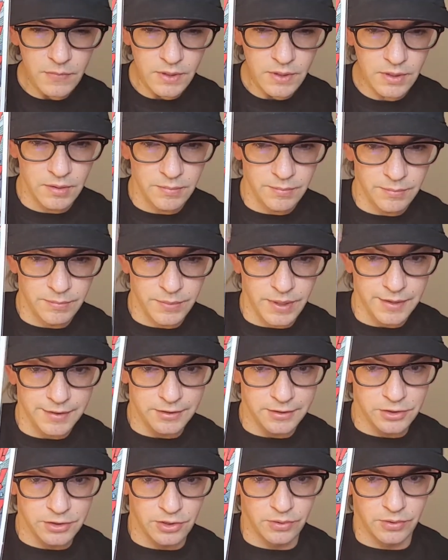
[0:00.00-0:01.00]
by the
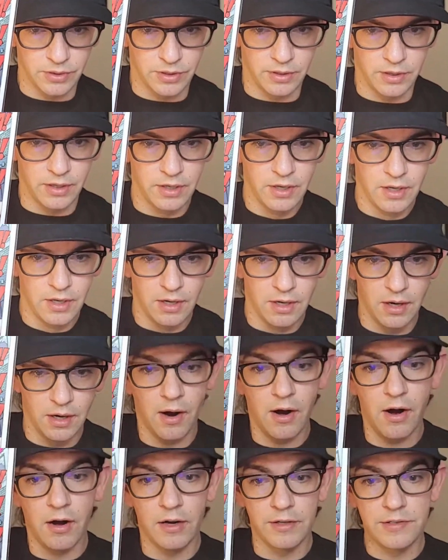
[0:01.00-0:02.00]
Joker.
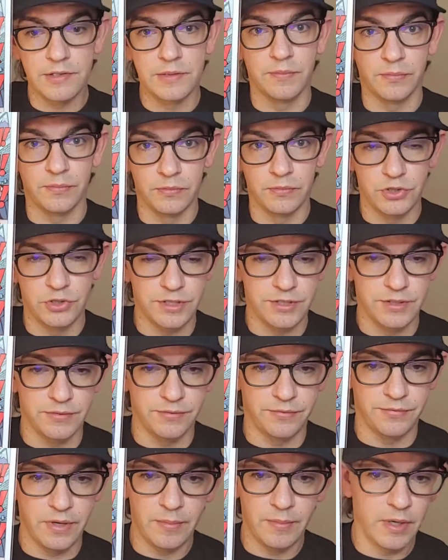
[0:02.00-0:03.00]
Awesome Jason
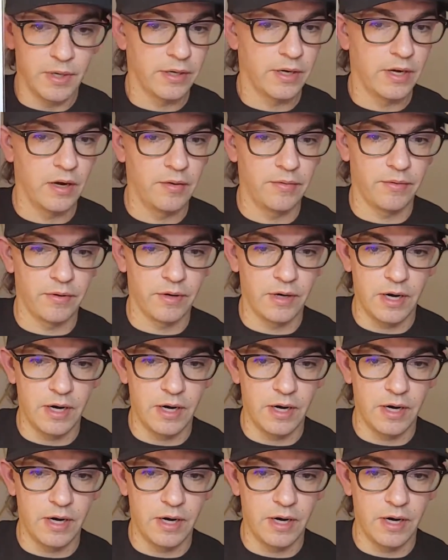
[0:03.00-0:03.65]
Fabok cover.